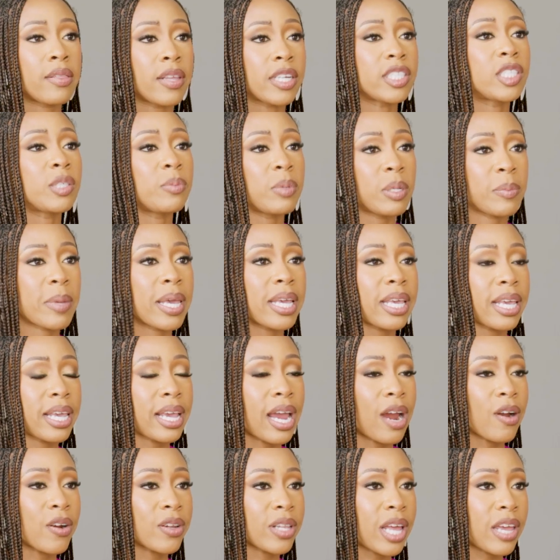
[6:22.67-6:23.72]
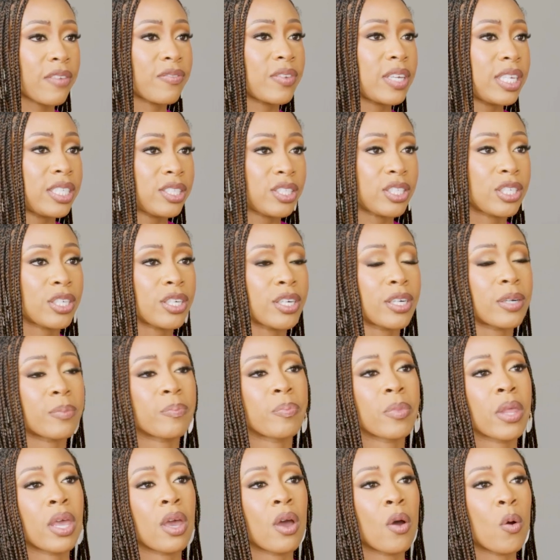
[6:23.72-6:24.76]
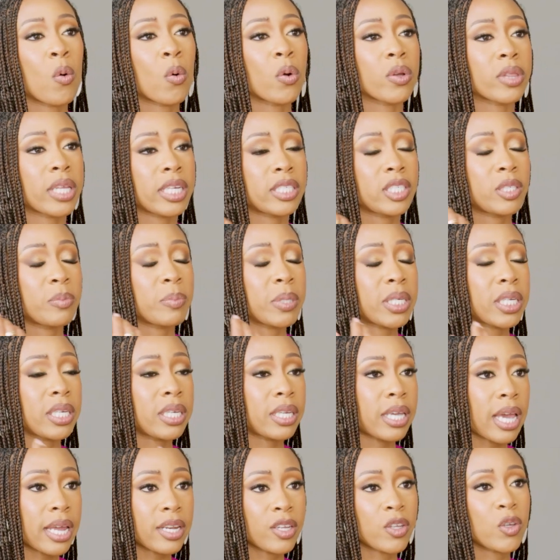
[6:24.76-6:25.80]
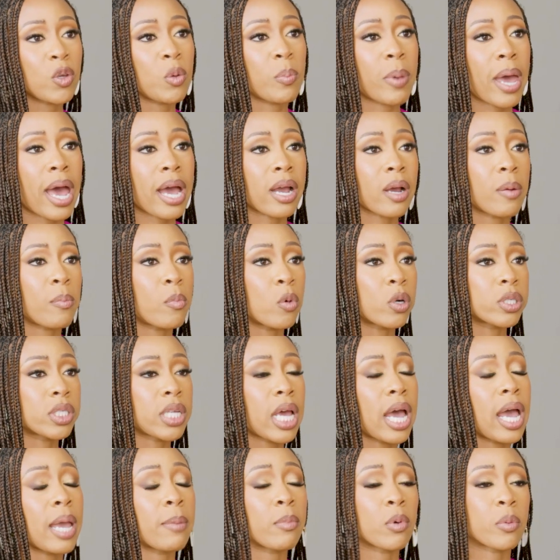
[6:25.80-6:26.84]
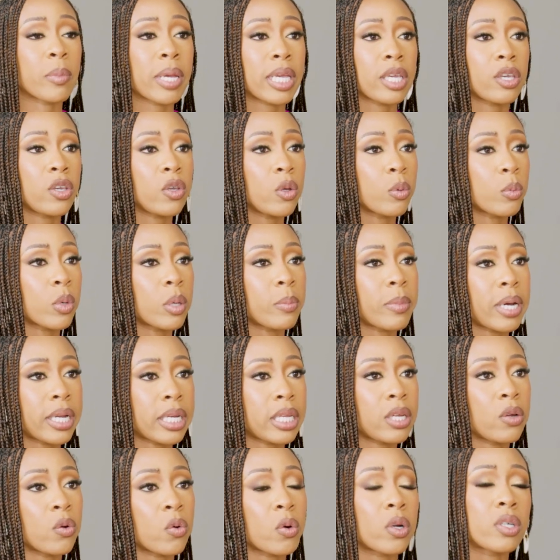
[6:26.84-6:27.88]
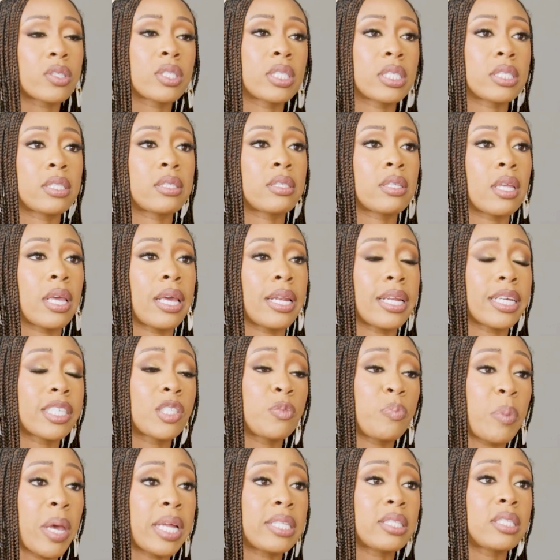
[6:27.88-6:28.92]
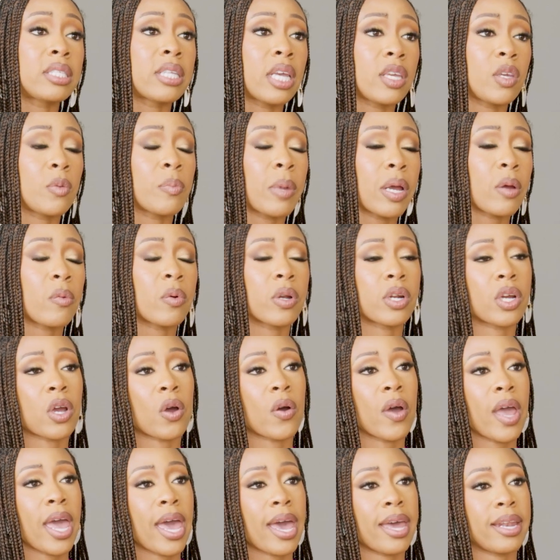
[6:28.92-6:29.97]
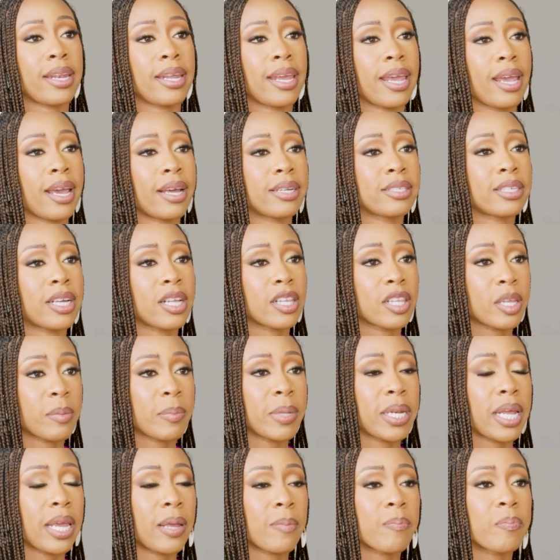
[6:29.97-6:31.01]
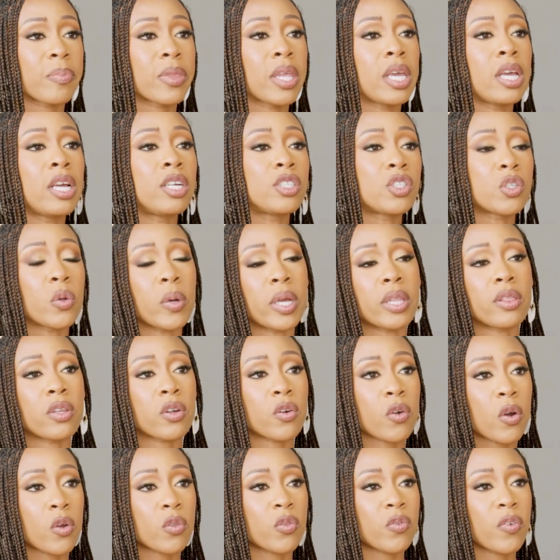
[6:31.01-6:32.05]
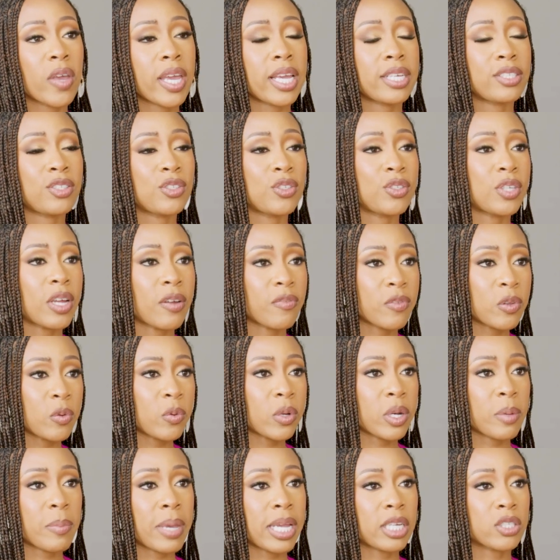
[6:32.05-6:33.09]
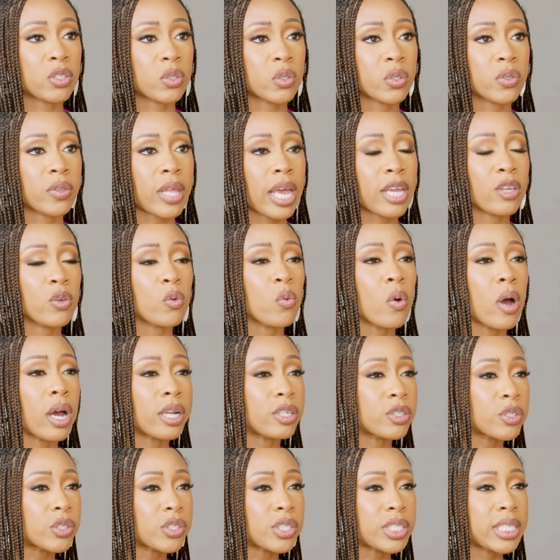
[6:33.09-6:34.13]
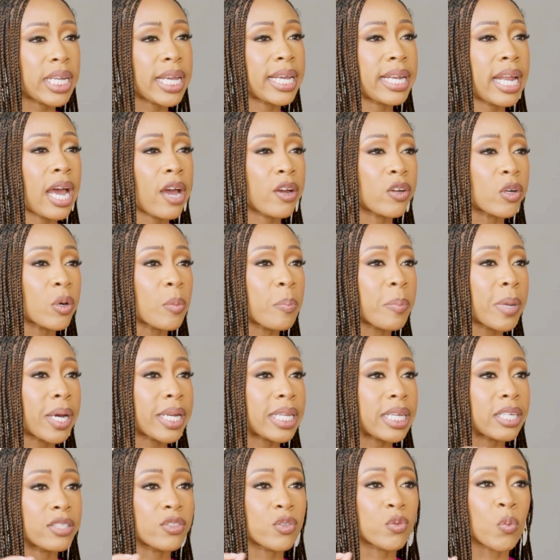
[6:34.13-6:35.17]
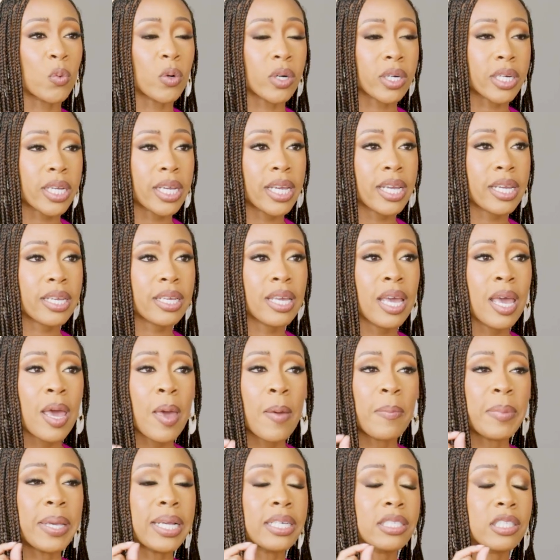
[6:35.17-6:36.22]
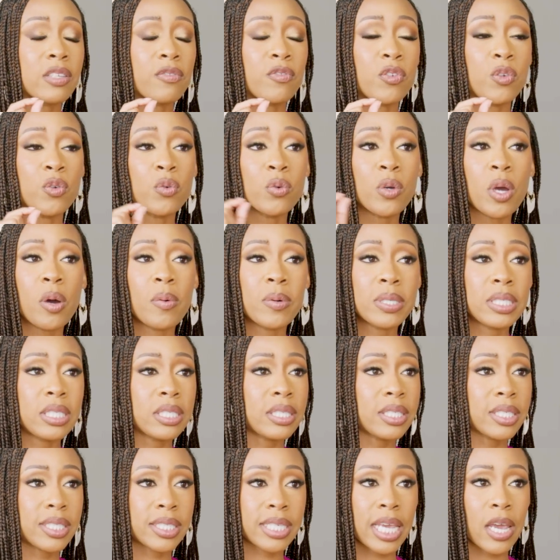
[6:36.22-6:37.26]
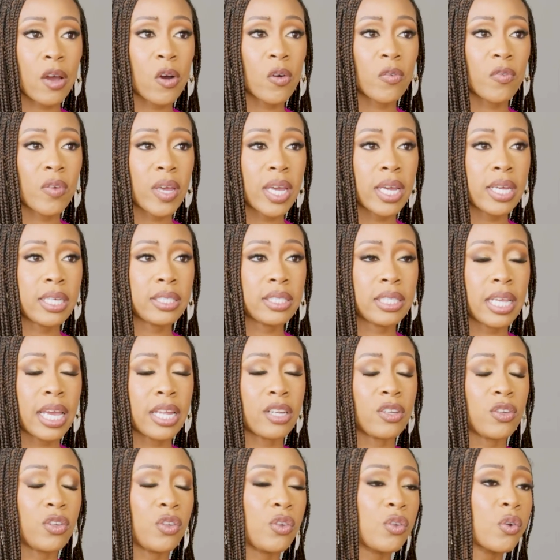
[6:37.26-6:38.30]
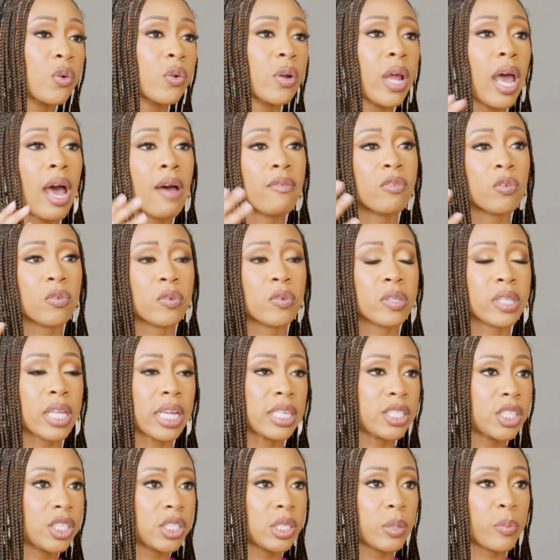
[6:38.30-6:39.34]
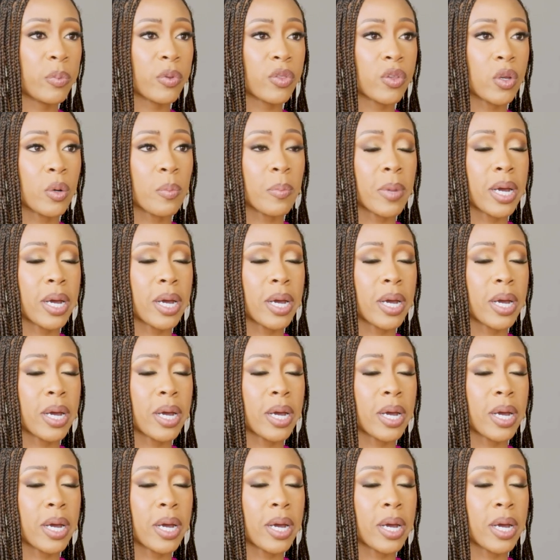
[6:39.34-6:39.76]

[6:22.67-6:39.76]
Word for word: They should be making our life easier or they should be getting you back more time or making you more money, or else it's an expense that you might want to go ahead and eliminate. So, in the growth phase, you definitely want to make sure that you understand how your money is working because if you go into the scale phase and you don't have a relationship with your